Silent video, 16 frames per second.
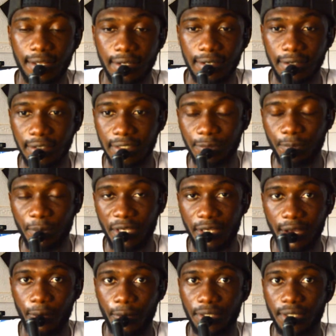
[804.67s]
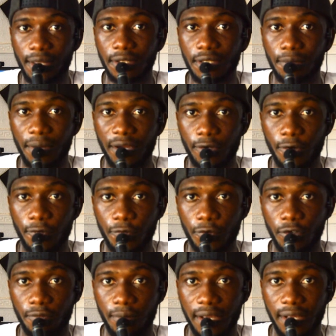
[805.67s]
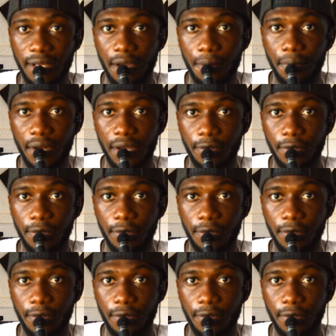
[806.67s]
the speaker without the microphone of my camera.